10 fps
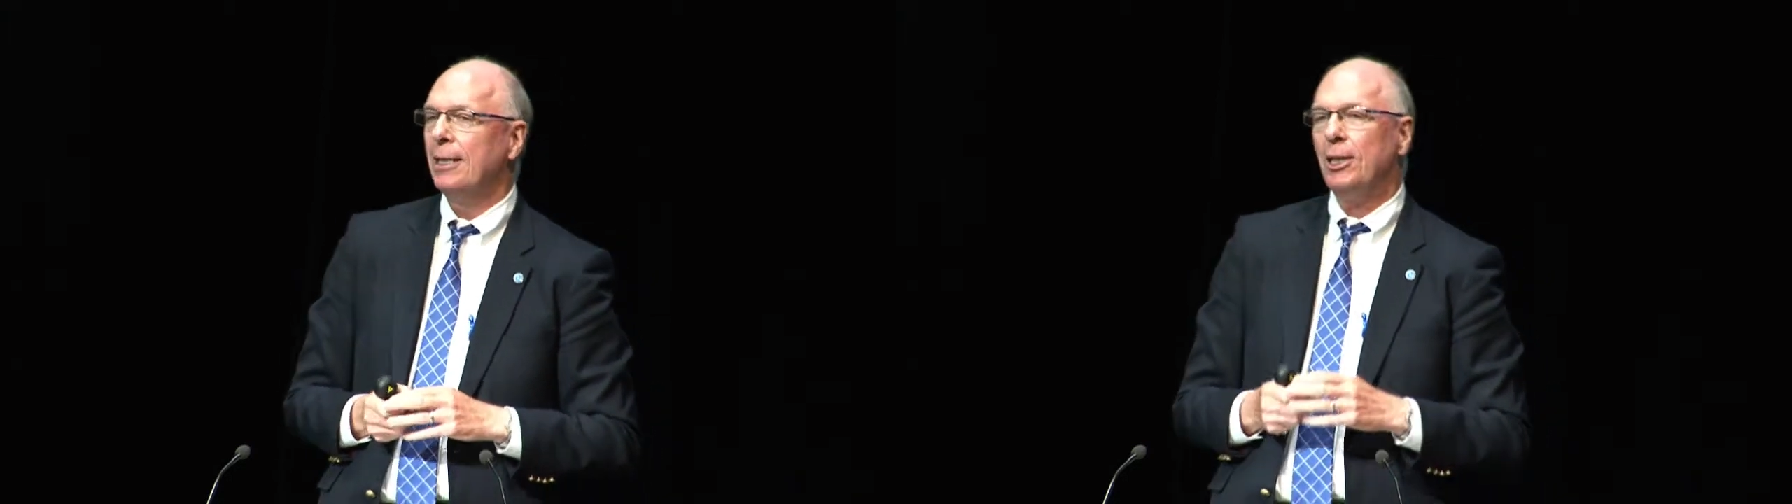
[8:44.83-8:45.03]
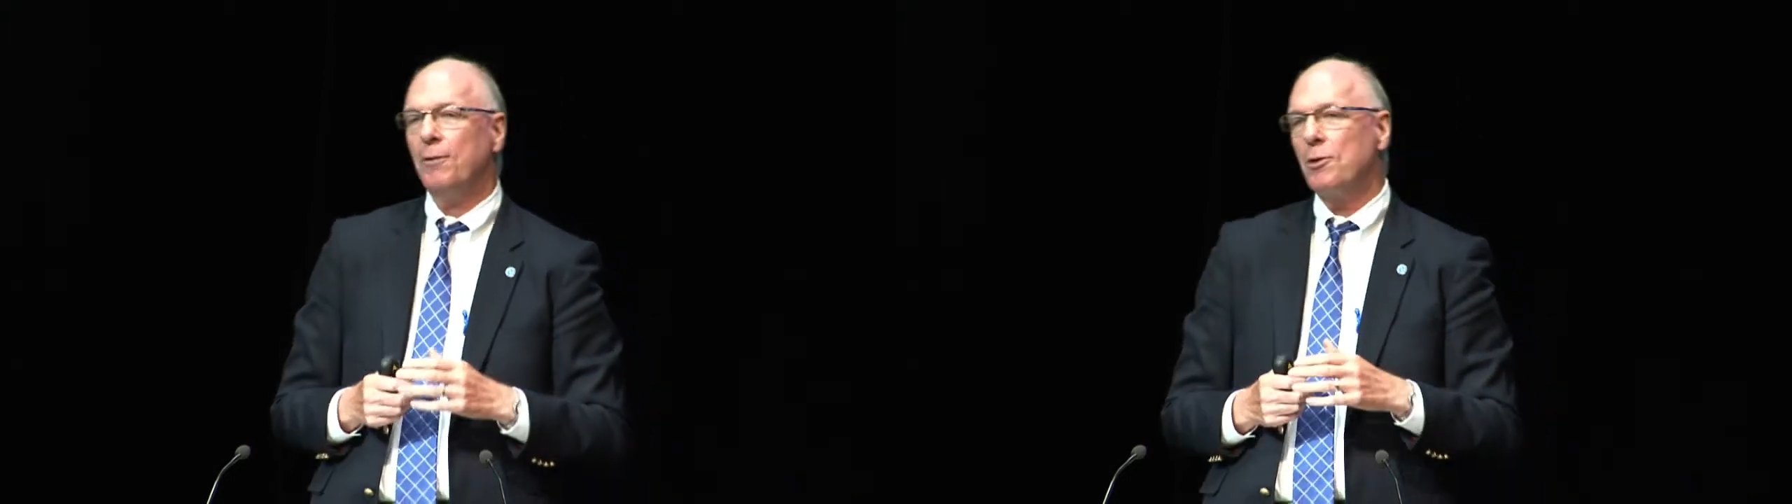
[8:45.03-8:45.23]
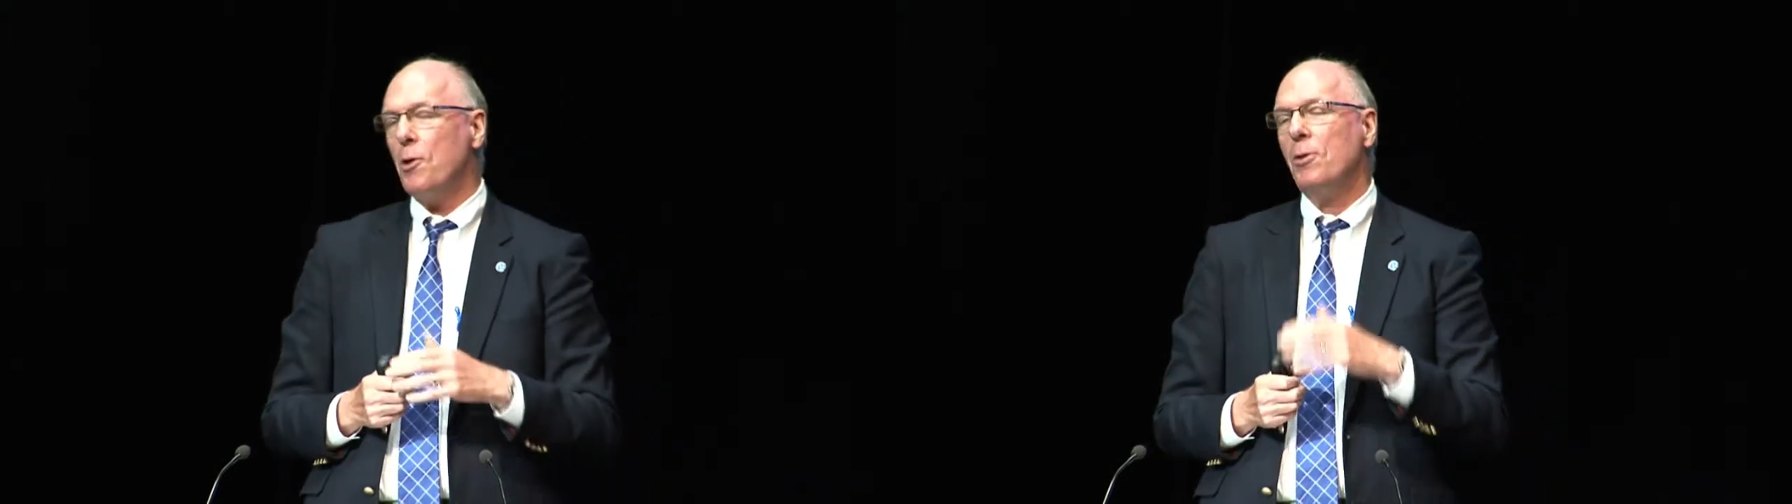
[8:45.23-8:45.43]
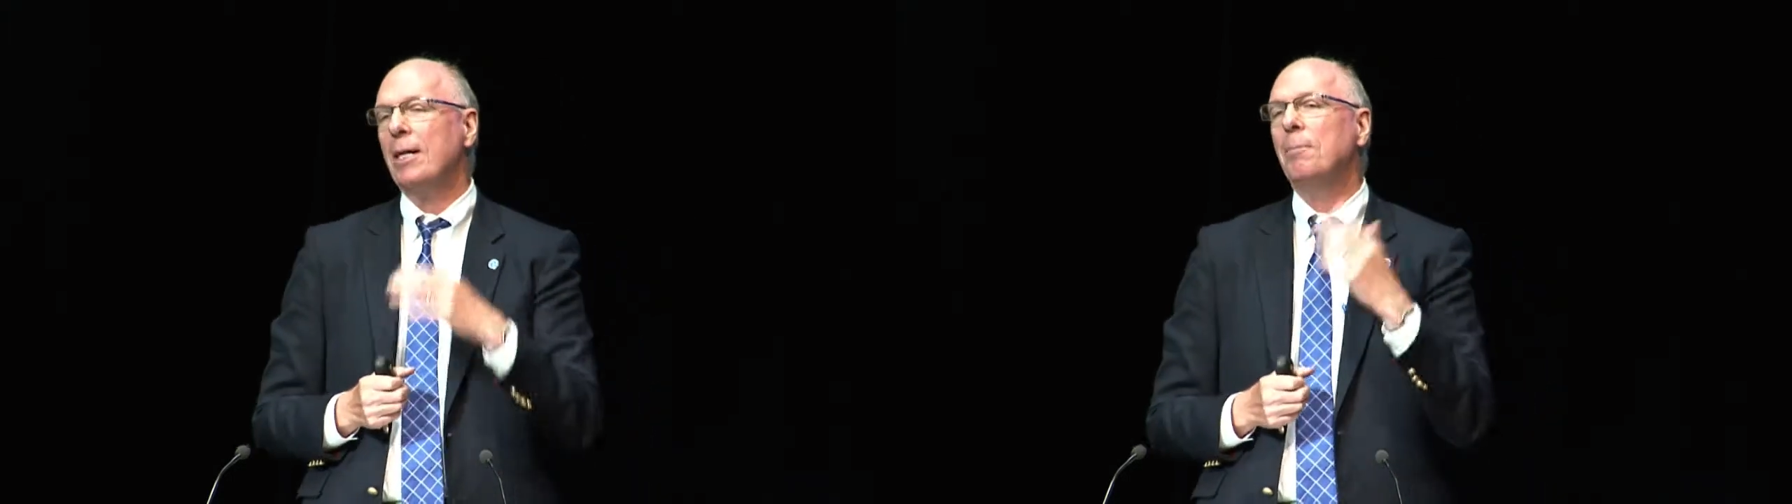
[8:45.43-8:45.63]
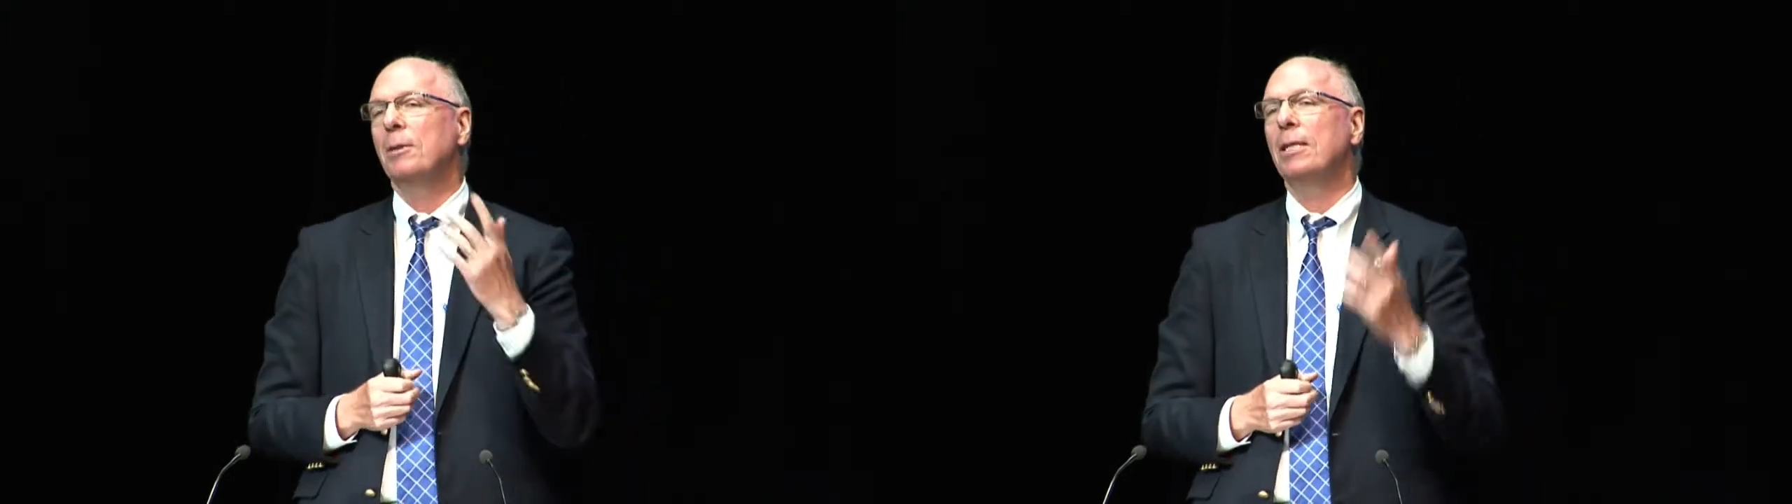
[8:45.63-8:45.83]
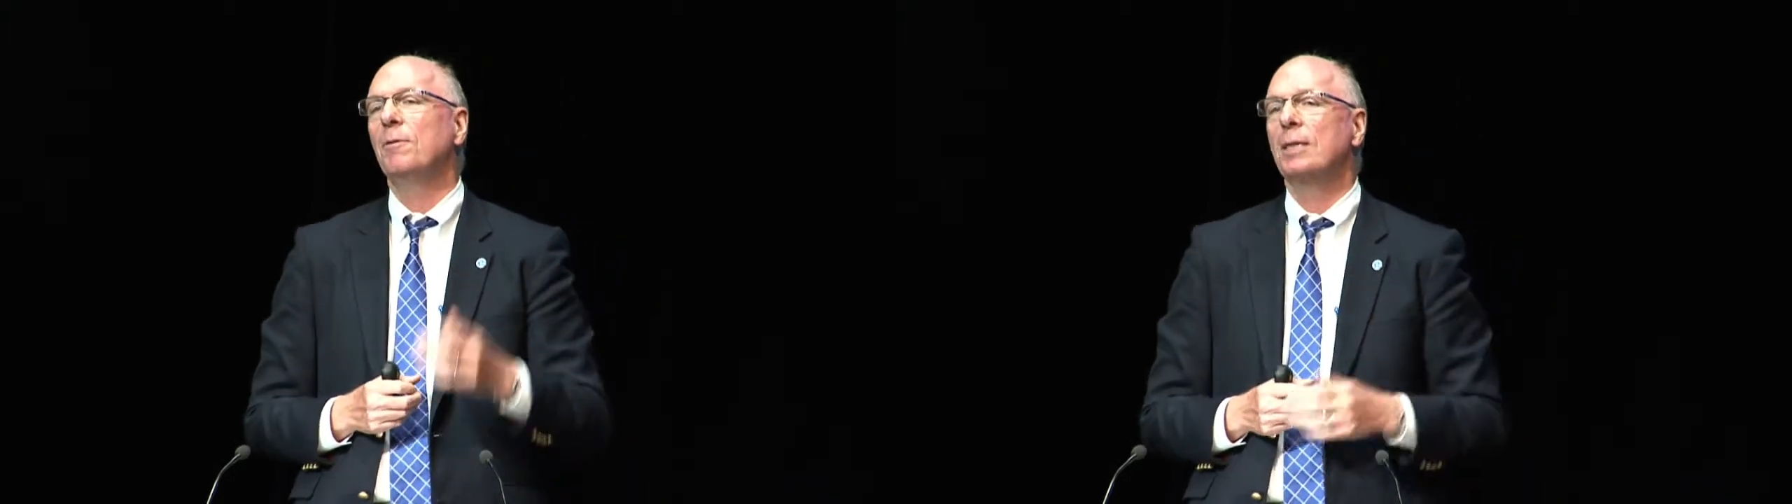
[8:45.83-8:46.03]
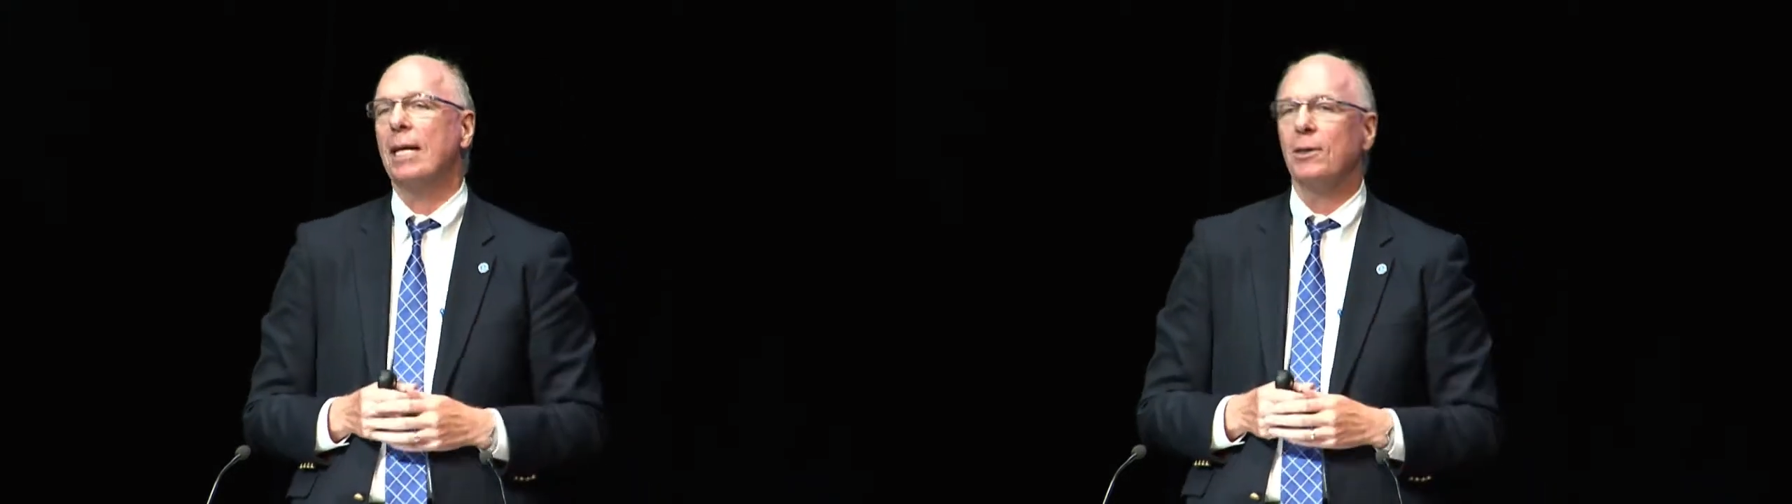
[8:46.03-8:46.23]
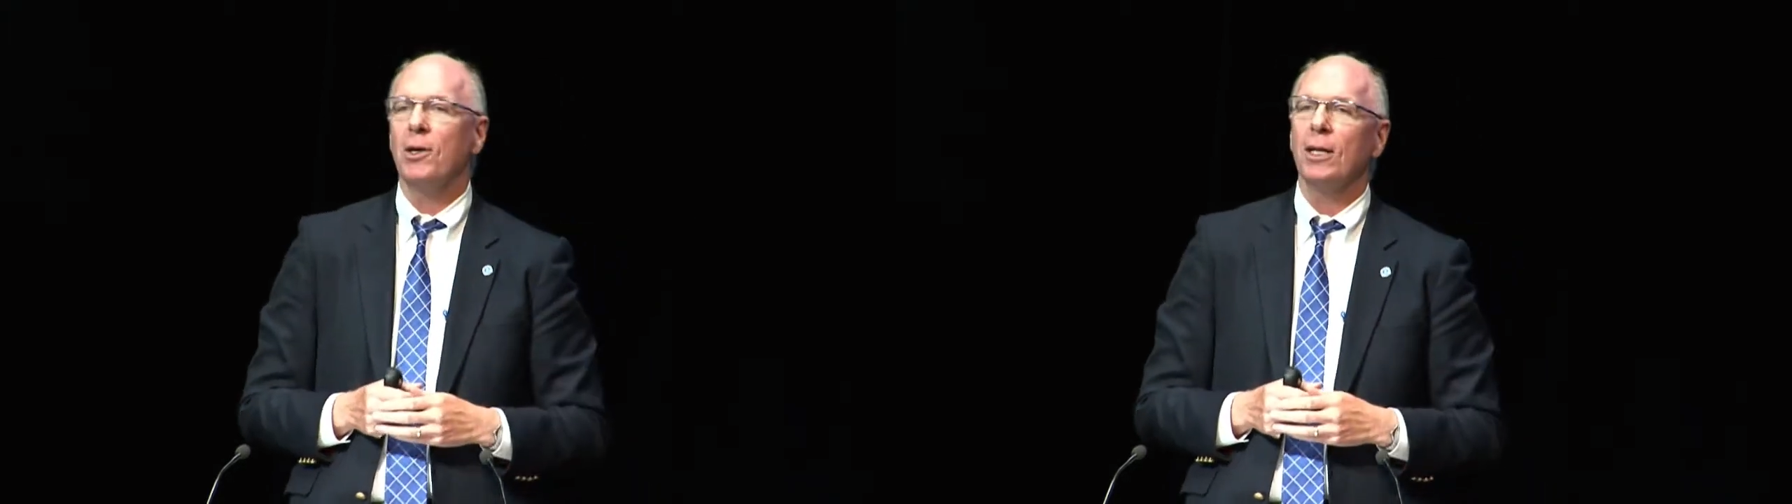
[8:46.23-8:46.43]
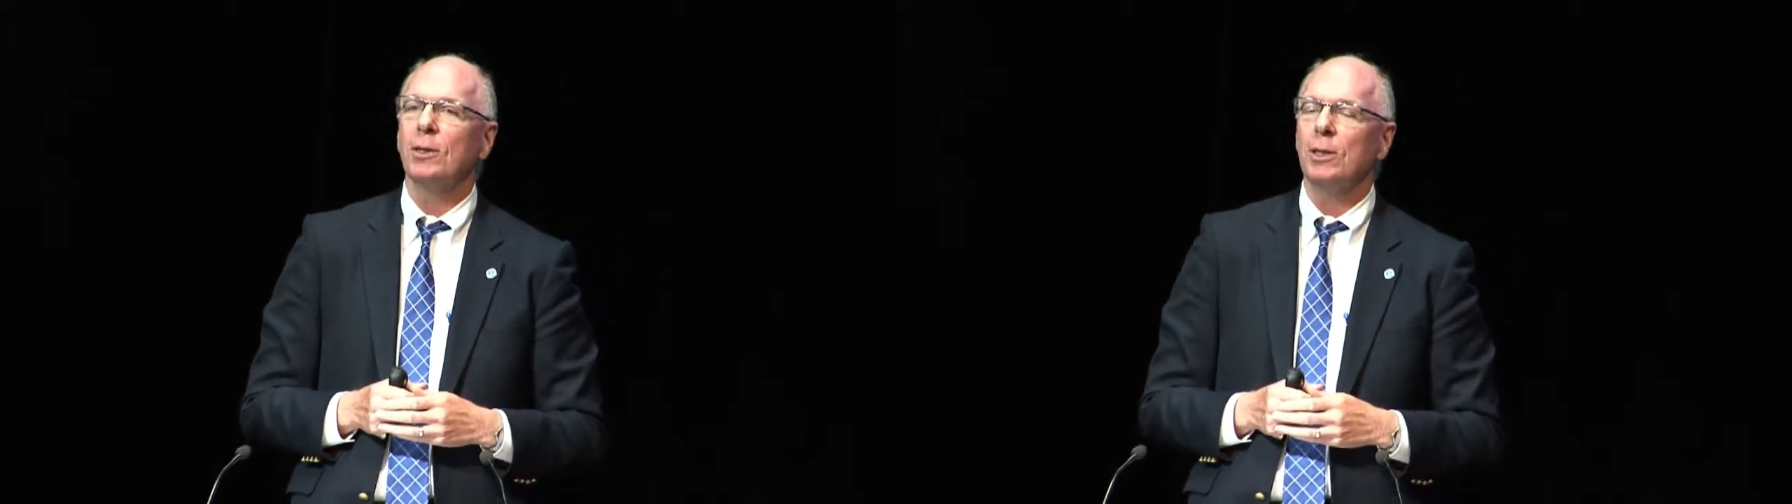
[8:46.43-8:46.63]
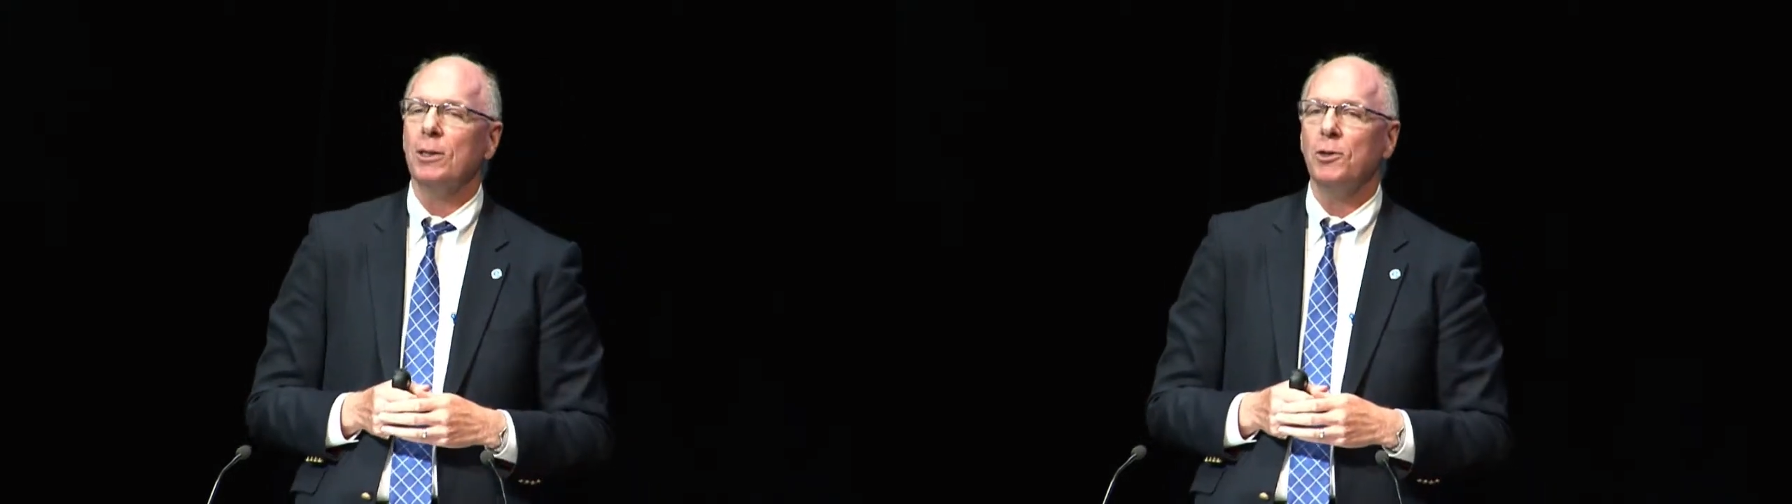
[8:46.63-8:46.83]
You've grown up with different
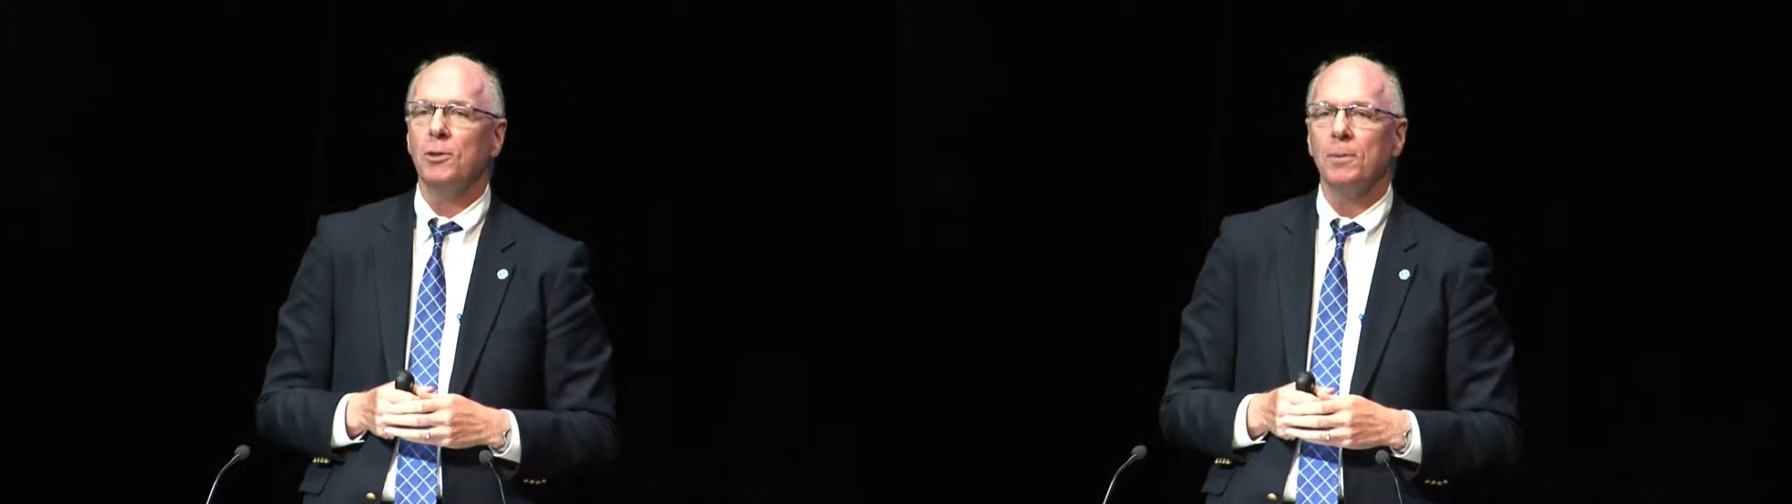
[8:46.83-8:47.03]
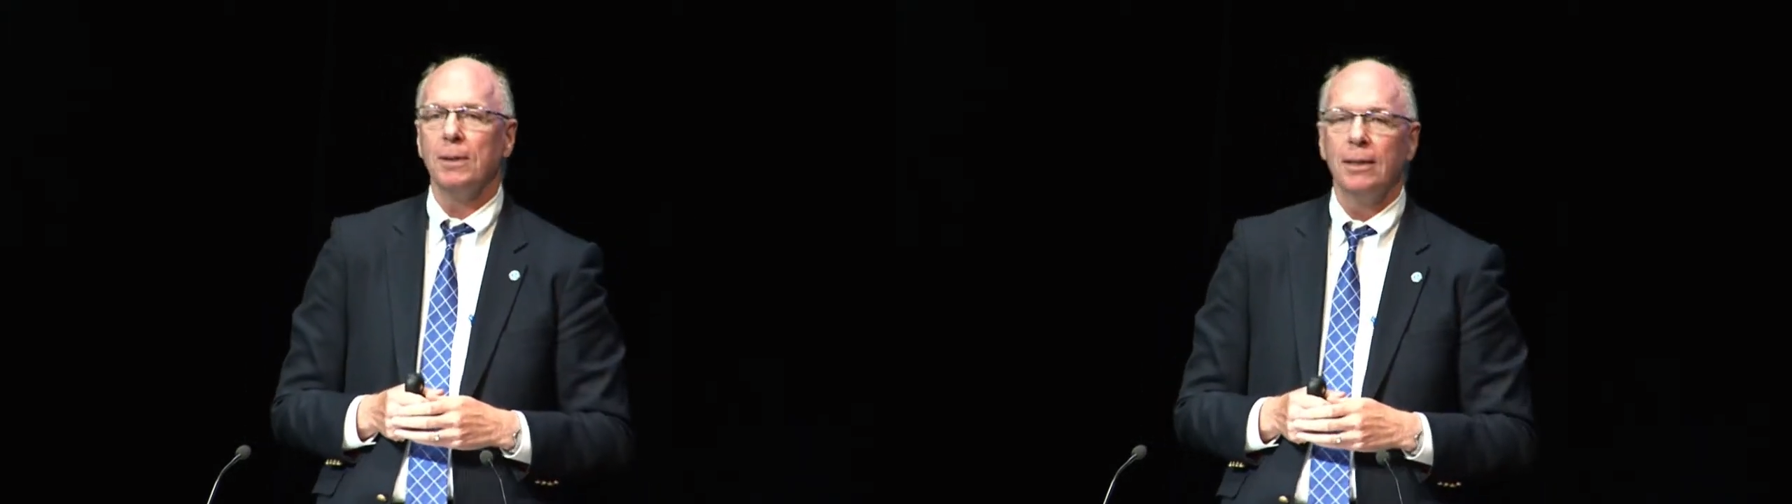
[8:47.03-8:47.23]
technologies